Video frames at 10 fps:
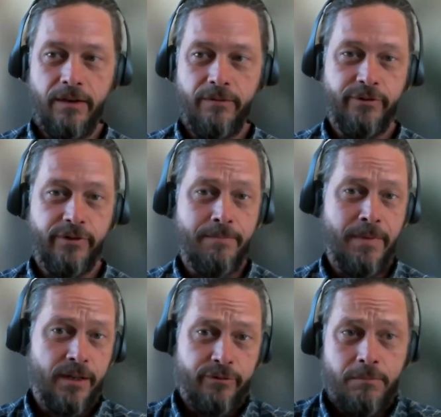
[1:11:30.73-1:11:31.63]
and for
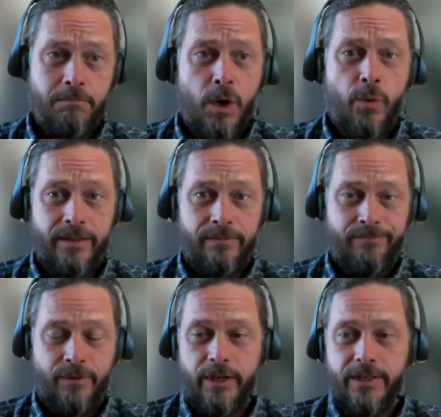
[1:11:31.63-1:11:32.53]
that matter, for mowing,
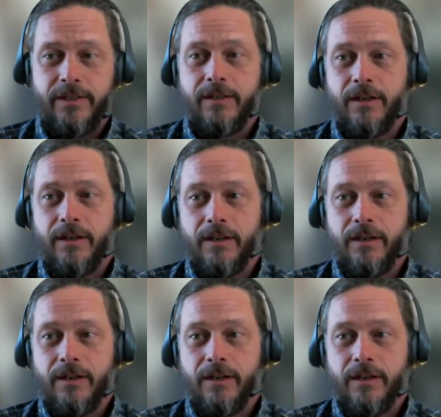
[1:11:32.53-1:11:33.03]
right?